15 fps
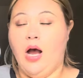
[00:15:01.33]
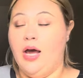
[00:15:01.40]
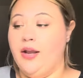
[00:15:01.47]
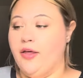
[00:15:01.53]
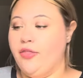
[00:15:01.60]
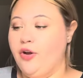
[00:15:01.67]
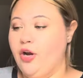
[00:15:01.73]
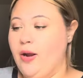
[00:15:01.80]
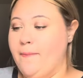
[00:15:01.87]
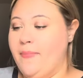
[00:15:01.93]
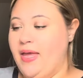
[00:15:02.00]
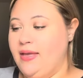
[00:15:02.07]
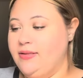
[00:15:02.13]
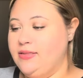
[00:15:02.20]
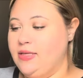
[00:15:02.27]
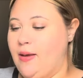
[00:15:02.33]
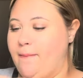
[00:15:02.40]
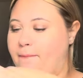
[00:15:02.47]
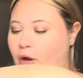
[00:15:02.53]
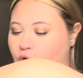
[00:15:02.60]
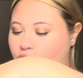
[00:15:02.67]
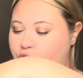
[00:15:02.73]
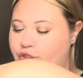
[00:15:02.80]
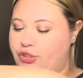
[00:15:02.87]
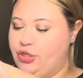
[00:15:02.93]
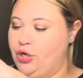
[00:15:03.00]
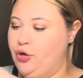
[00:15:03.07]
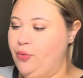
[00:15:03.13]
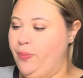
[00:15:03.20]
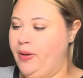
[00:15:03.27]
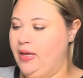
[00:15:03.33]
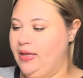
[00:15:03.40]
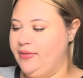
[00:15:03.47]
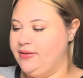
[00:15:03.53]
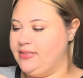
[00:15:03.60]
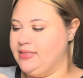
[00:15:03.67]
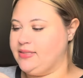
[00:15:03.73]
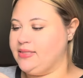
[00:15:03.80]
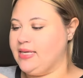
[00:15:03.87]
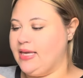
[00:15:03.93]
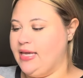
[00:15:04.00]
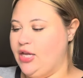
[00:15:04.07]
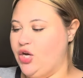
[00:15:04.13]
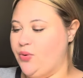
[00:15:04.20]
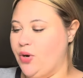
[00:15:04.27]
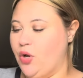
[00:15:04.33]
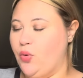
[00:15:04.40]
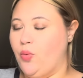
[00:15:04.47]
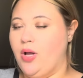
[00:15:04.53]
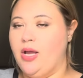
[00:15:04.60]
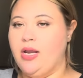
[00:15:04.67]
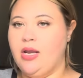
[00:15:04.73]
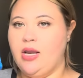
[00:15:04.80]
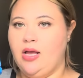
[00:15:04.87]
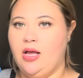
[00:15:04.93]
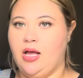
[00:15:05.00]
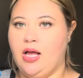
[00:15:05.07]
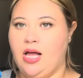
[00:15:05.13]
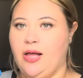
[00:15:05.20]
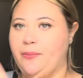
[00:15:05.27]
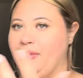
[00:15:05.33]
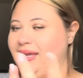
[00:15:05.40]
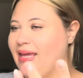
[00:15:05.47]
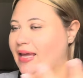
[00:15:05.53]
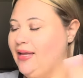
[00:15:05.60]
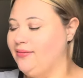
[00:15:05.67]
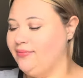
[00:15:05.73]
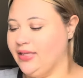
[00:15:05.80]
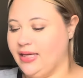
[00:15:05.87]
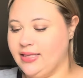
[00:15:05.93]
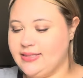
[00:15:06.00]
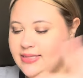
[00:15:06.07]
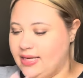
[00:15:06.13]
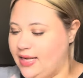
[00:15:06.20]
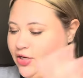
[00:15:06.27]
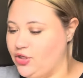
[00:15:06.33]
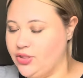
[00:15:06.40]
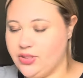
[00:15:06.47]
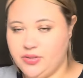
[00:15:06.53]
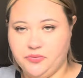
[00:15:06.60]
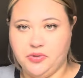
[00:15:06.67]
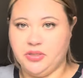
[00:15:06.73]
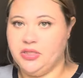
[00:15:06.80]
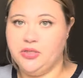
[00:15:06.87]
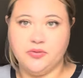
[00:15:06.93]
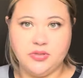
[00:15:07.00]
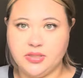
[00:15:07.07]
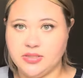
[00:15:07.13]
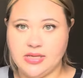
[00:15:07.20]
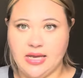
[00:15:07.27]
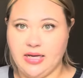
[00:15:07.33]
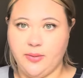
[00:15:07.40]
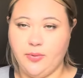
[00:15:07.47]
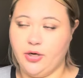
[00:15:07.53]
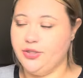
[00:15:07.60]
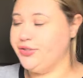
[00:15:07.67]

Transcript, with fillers: Another men's bar soap. This is the Hero one. Um, again, like I said, he just really uses any bar